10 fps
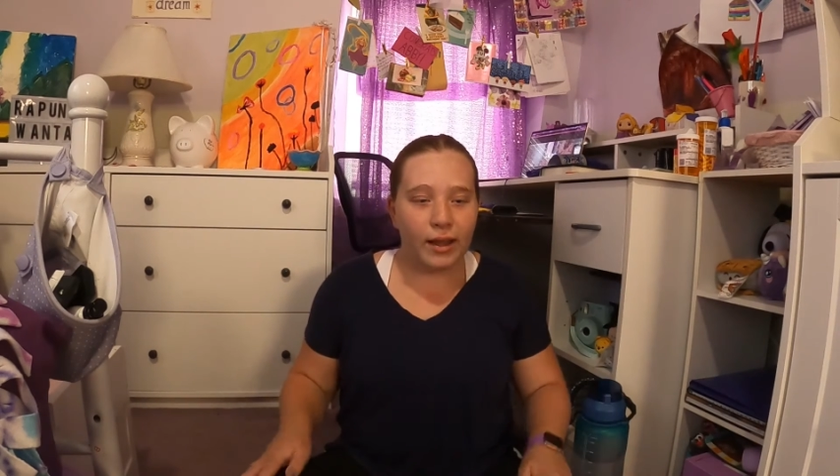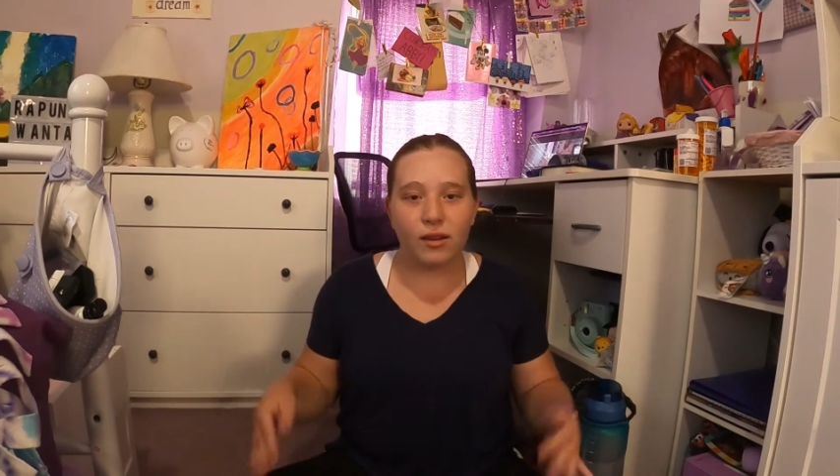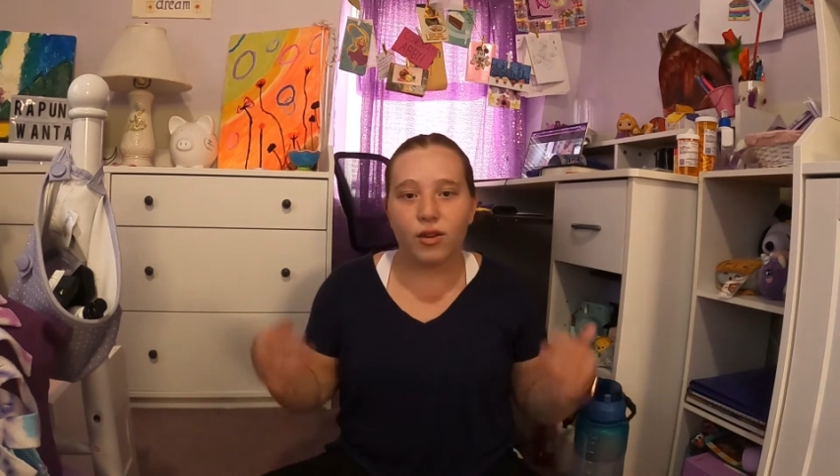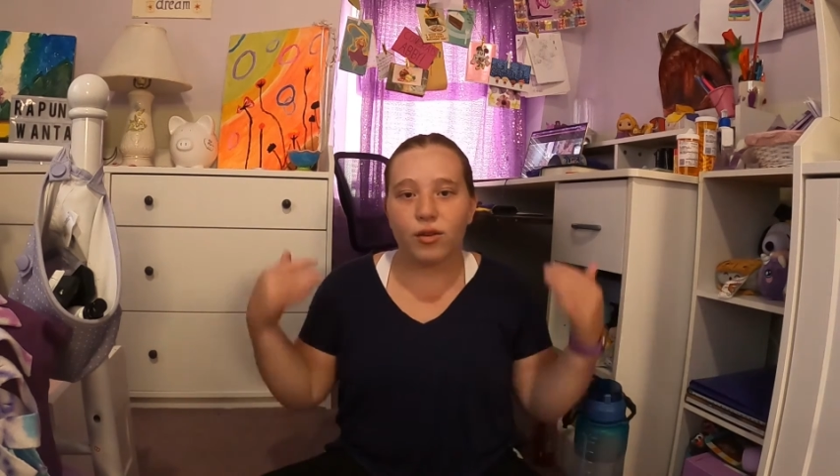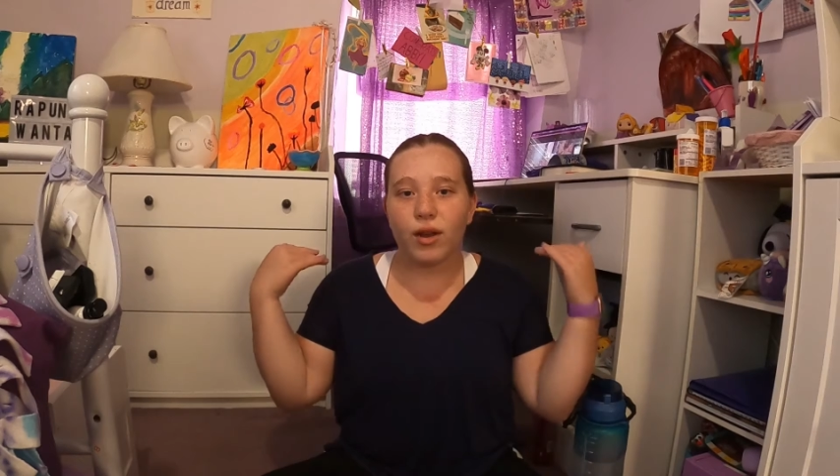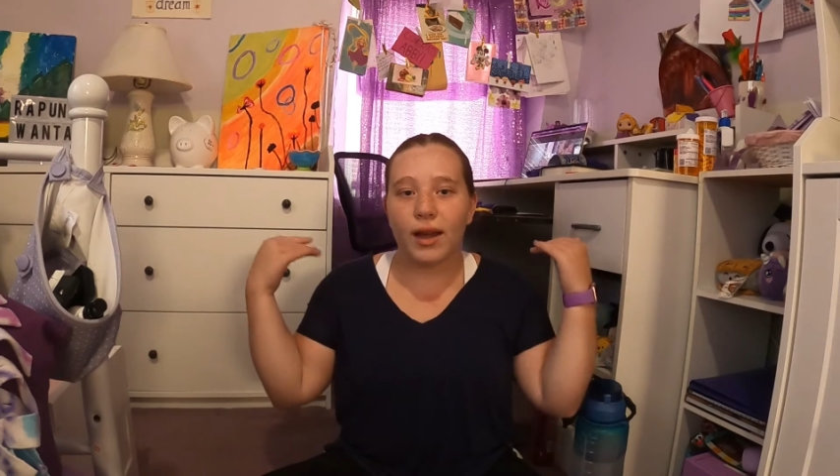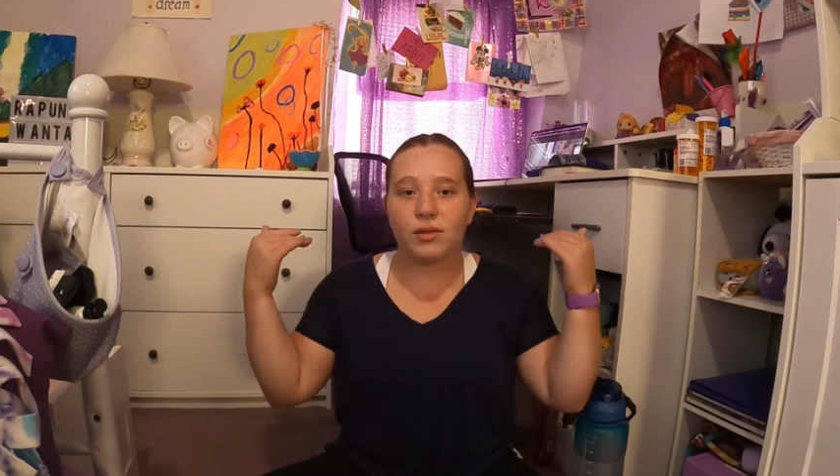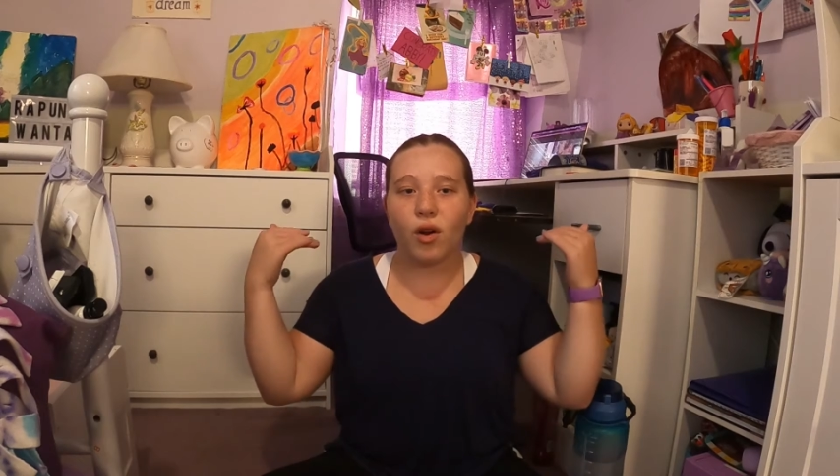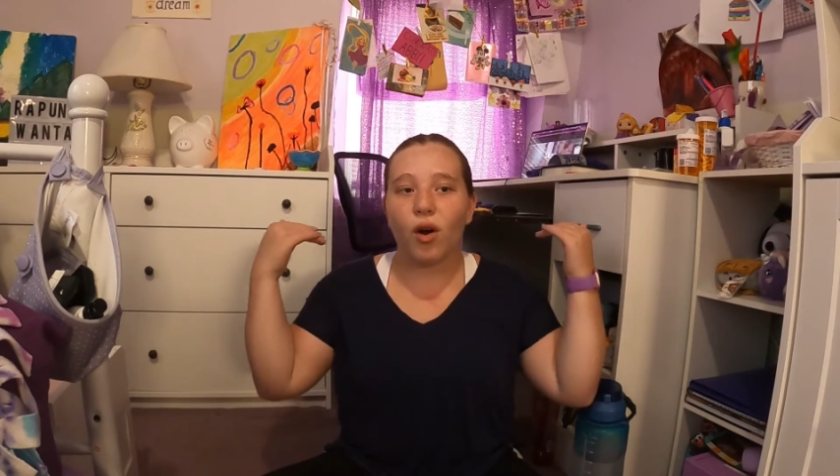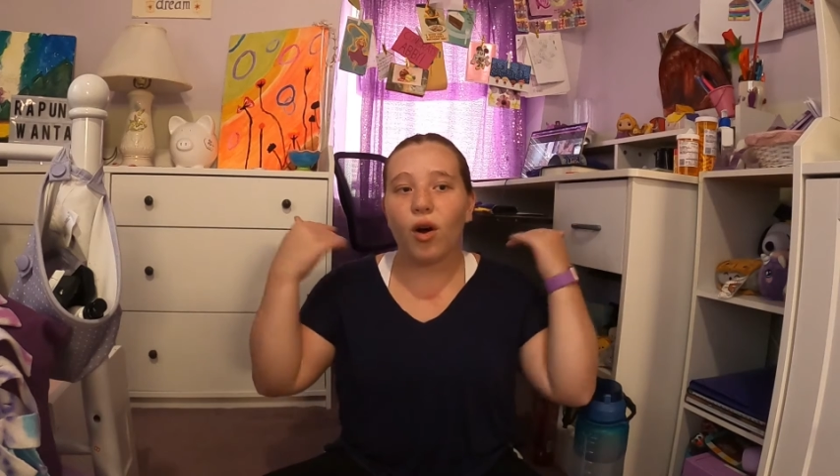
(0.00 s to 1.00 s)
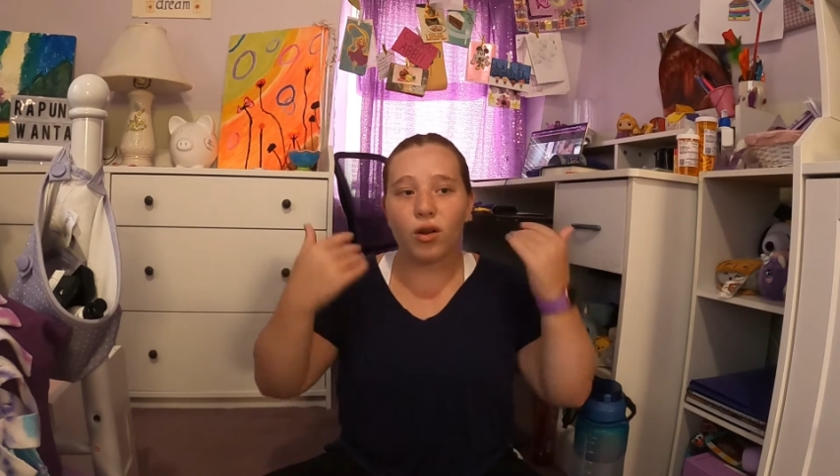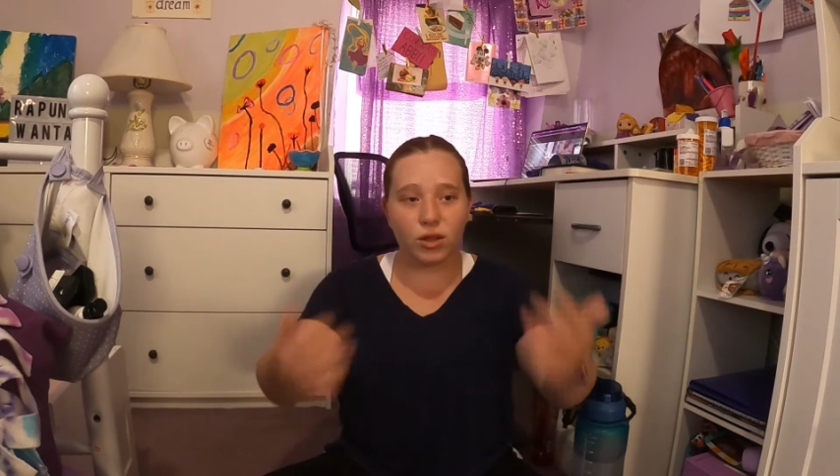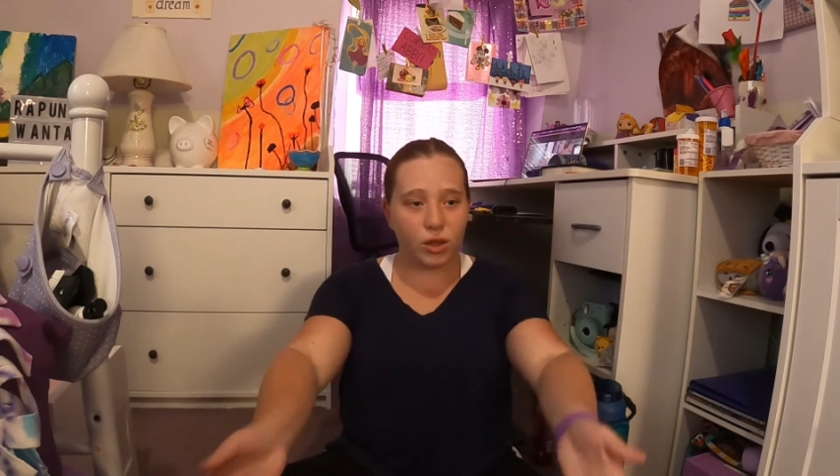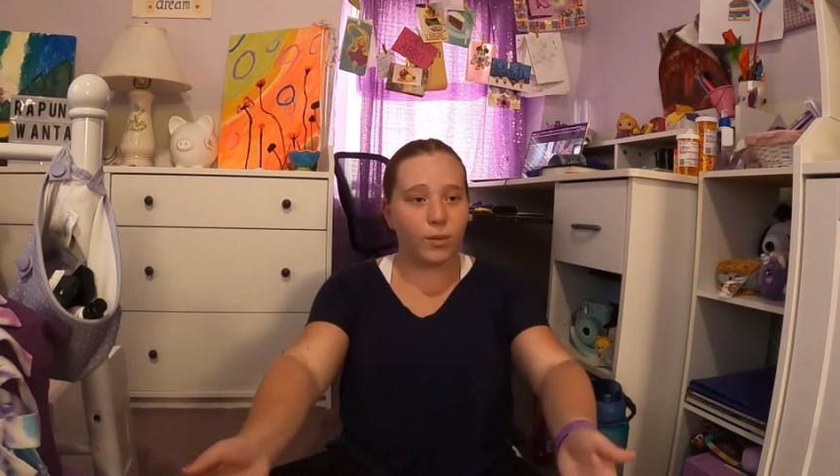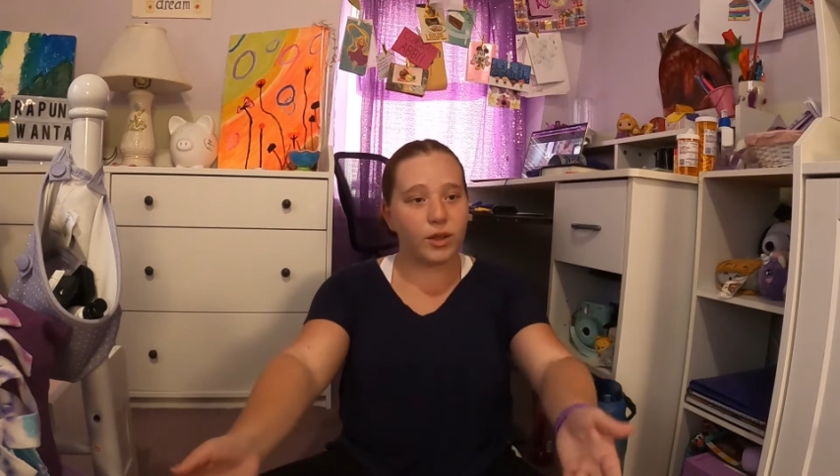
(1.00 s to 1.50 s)
Thank you guys
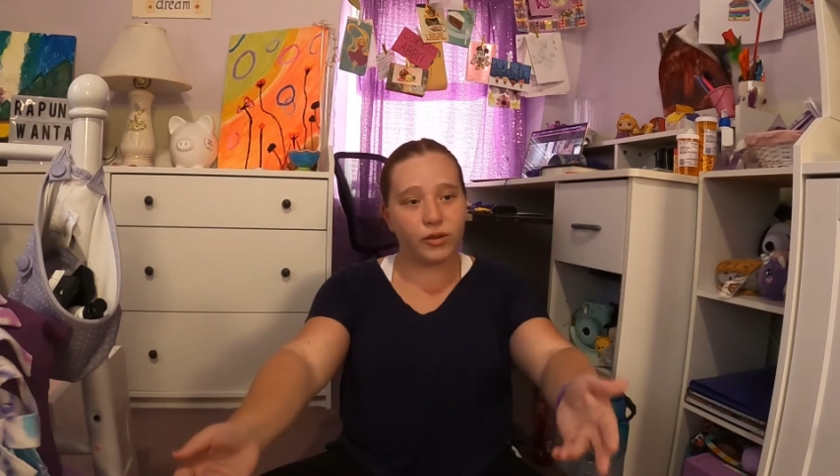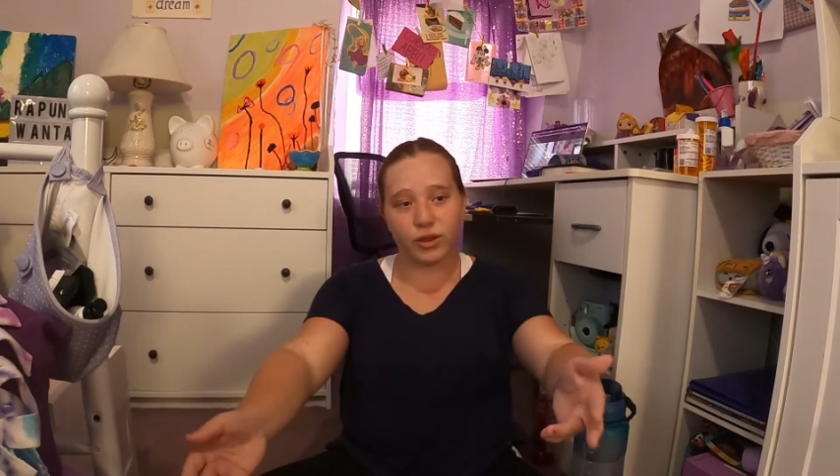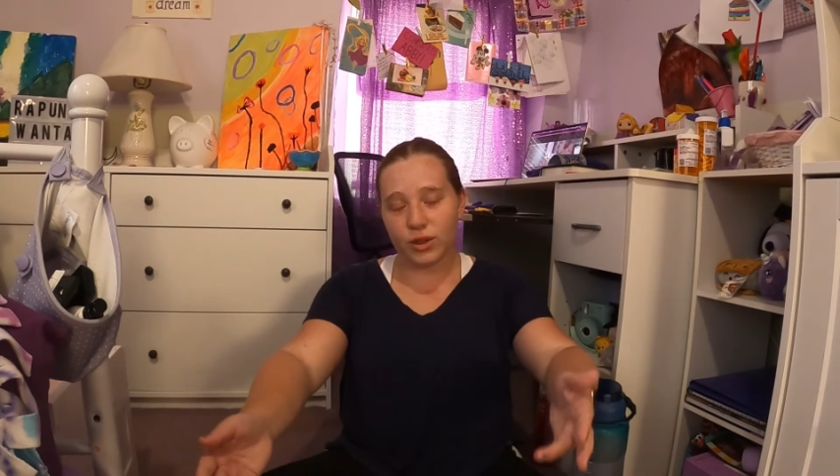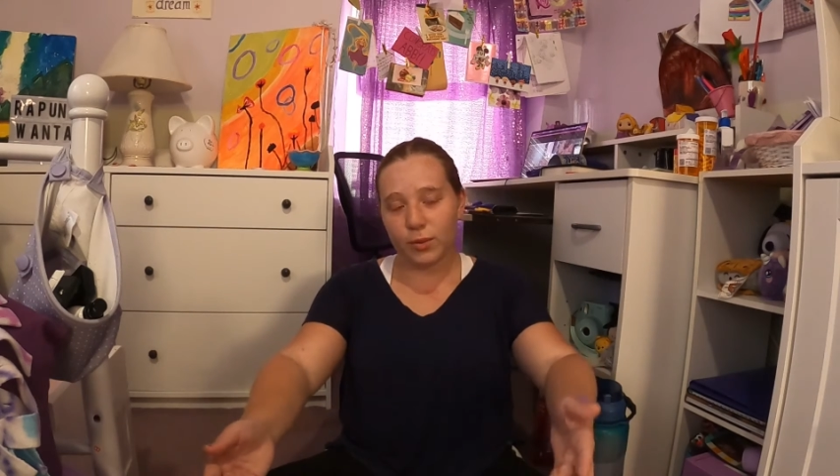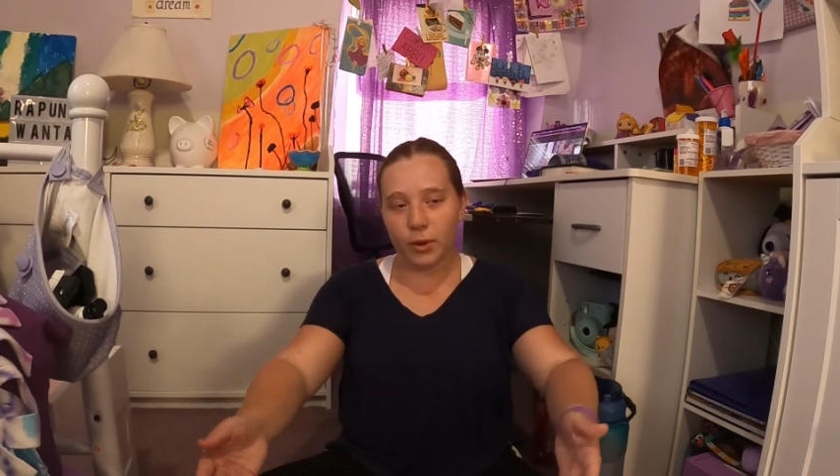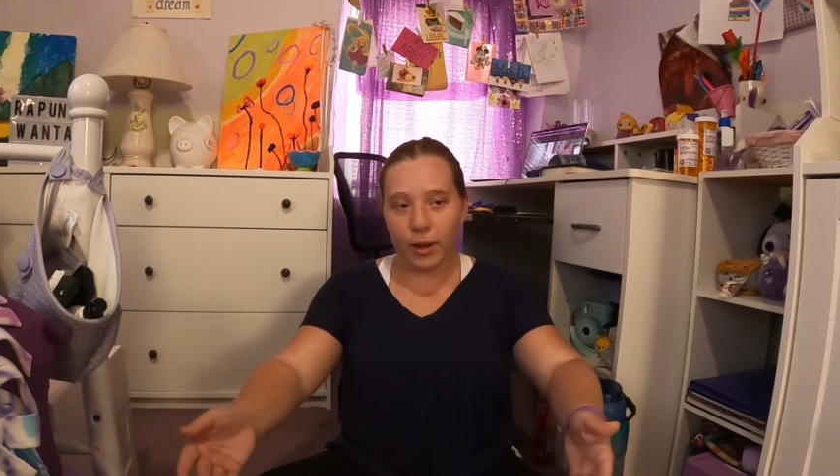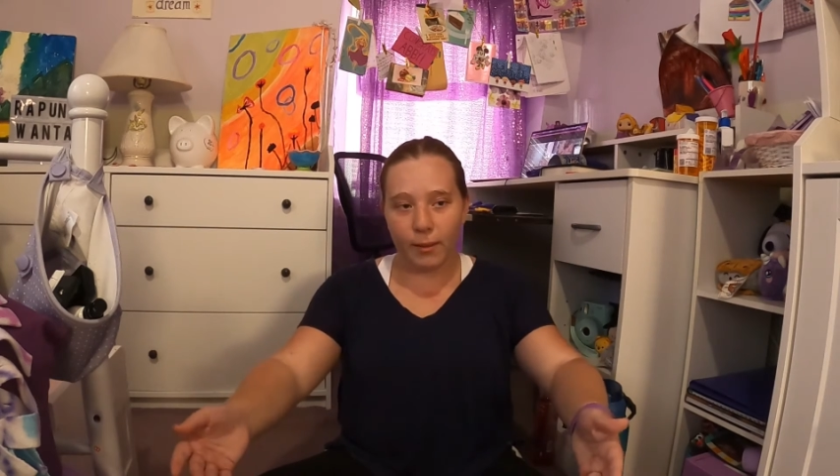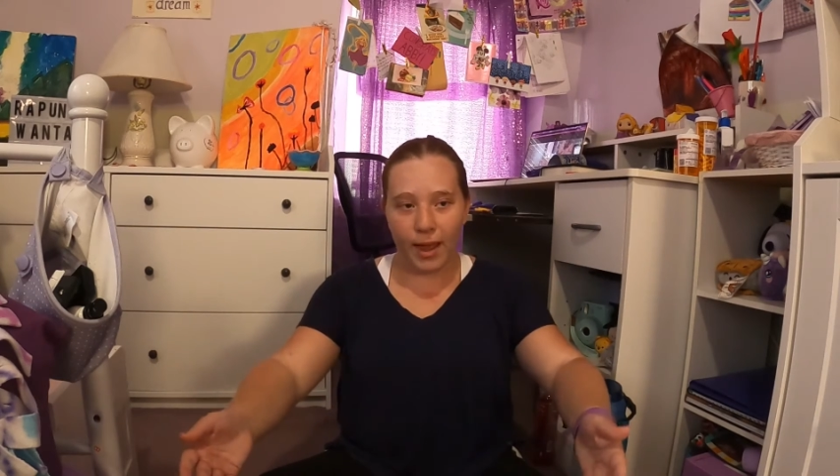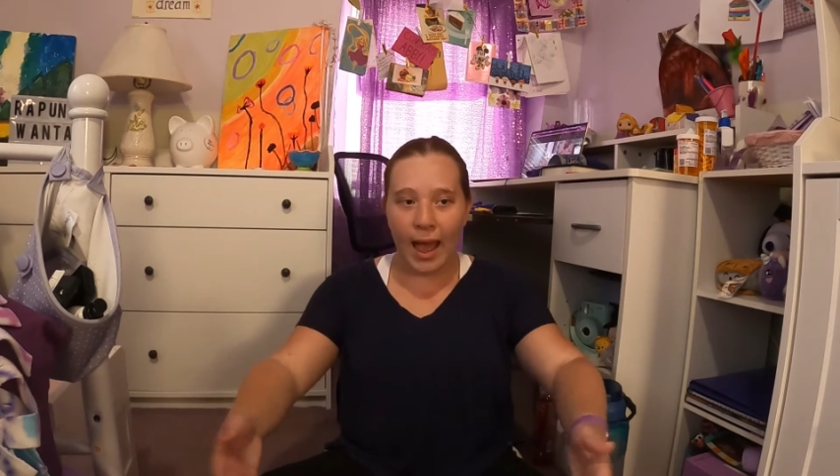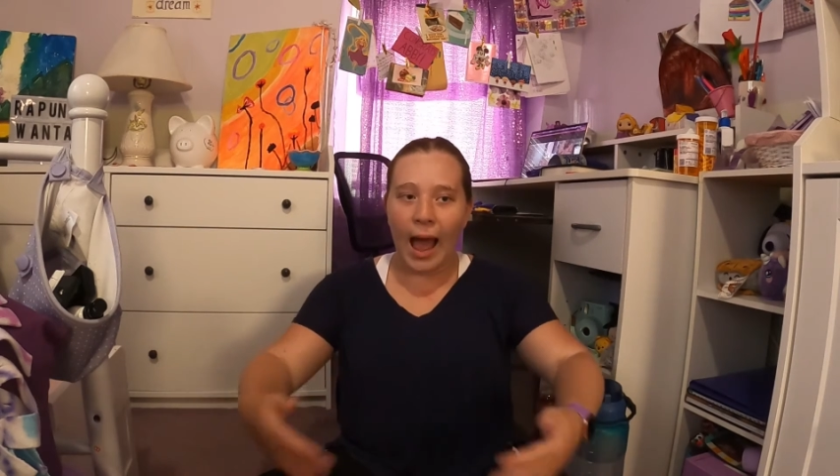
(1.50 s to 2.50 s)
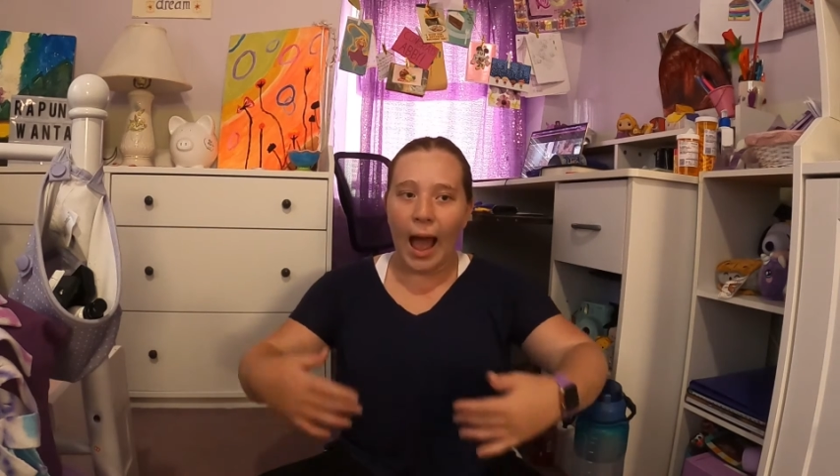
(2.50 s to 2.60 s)
all so much for supporting me.